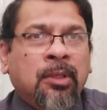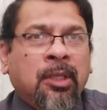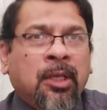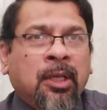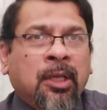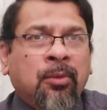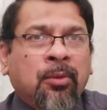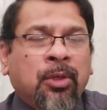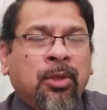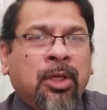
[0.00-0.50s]

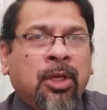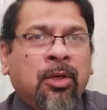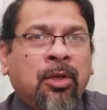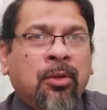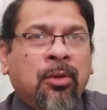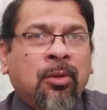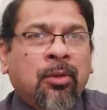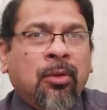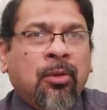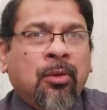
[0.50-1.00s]
then we
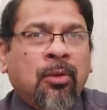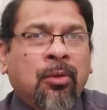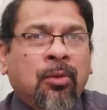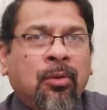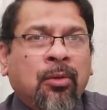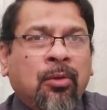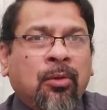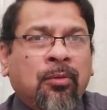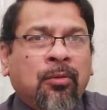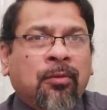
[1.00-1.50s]
can
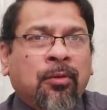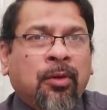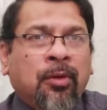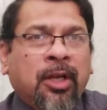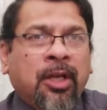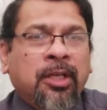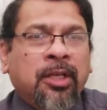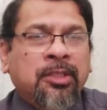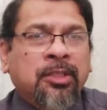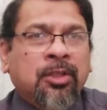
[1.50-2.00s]
go
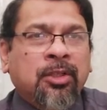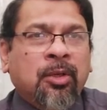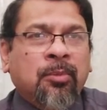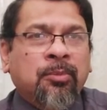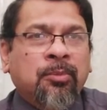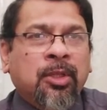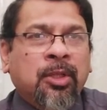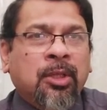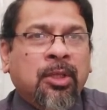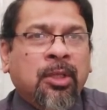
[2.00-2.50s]
for X-ray
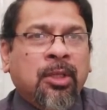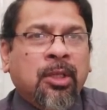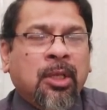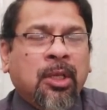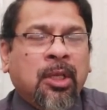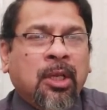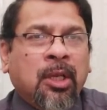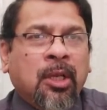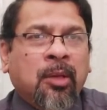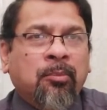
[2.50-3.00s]
of the
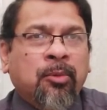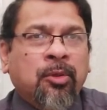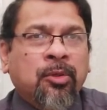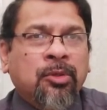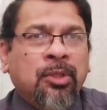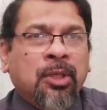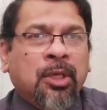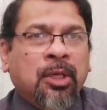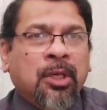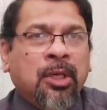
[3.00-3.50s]

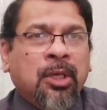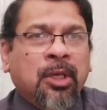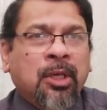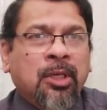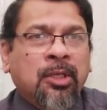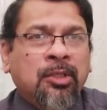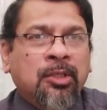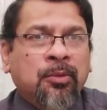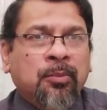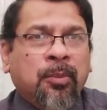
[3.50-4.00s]

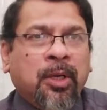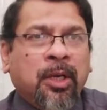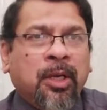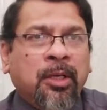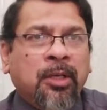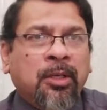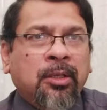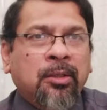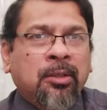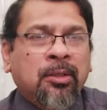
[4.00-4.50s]
lumbosacral
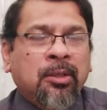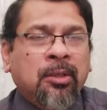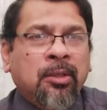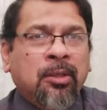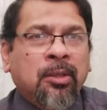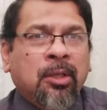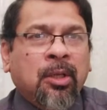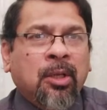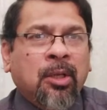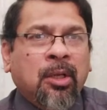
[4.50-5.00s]
spine.
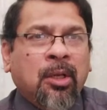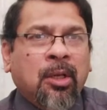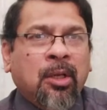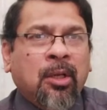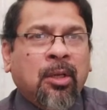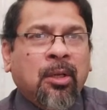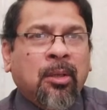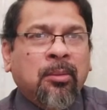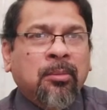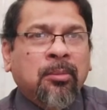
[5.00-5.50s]

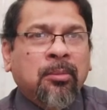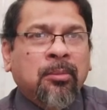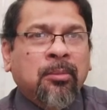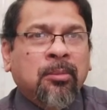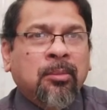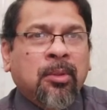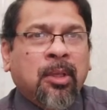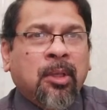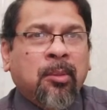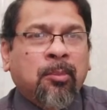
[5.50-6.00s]

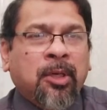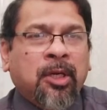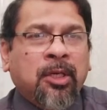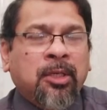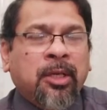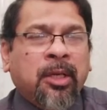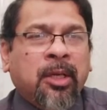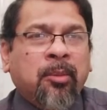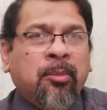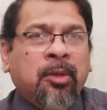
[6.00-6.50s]

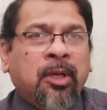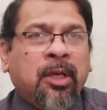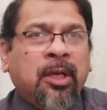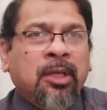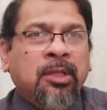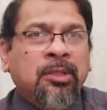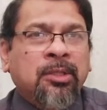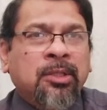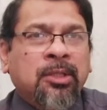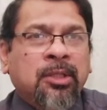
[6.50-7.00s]
But
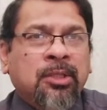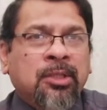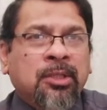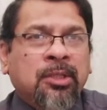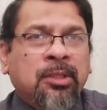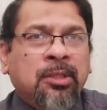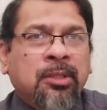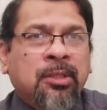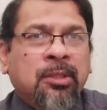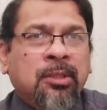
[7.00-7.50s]
MRI is the
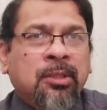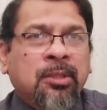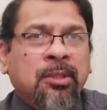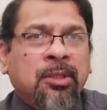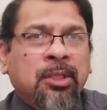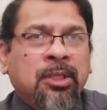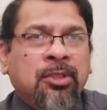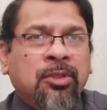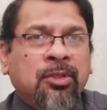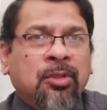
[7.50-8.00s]

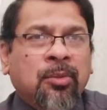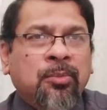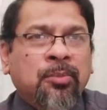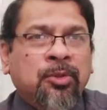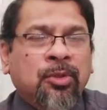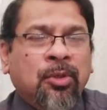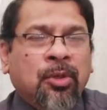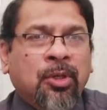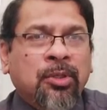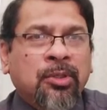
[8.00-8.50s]
test of
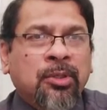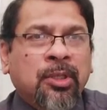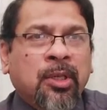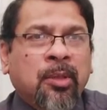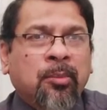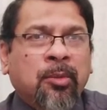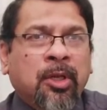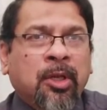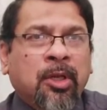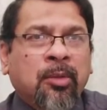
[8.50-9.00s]
choice.
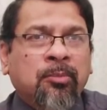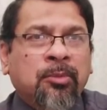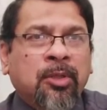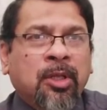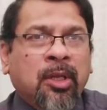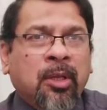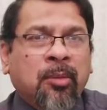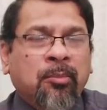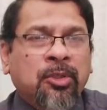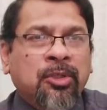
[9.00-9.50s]
MRI of
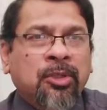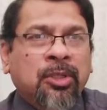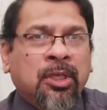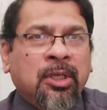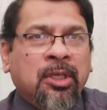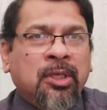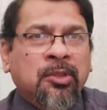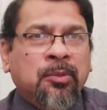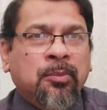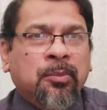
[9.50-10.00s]
the
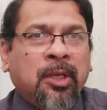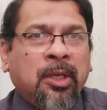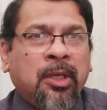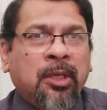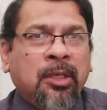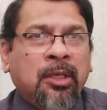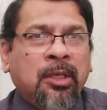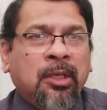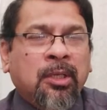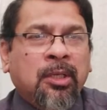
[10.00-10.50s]
lumbosacral
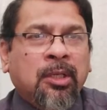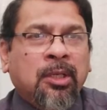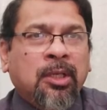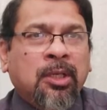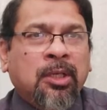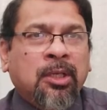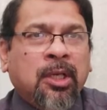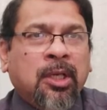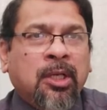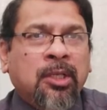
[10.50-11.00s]
spine,
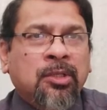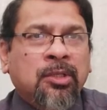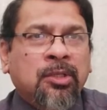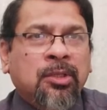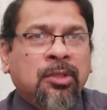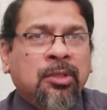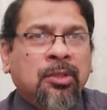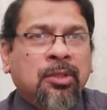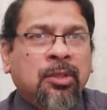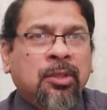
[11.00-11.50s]
it can
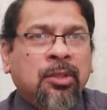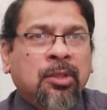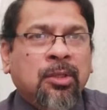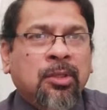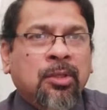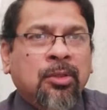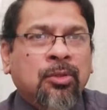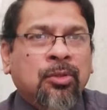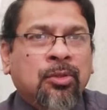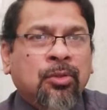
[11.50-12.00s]

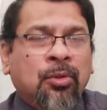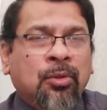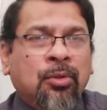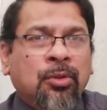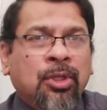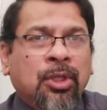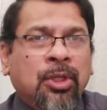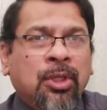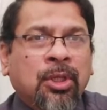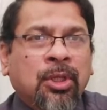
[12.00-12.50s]
show
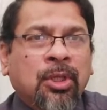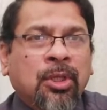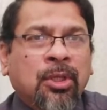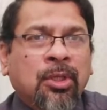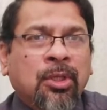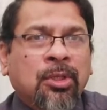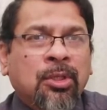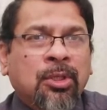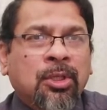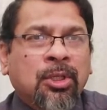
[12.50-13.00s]
the
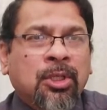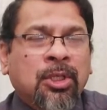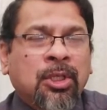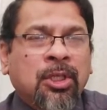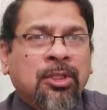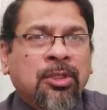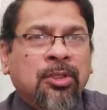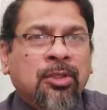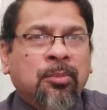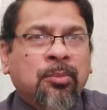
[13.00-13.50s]

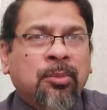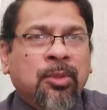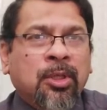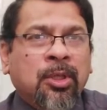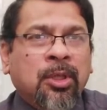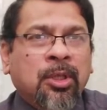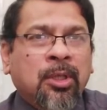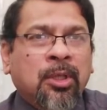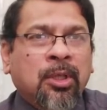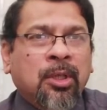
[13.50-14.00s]
details of
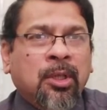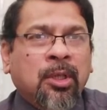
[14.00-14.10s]
the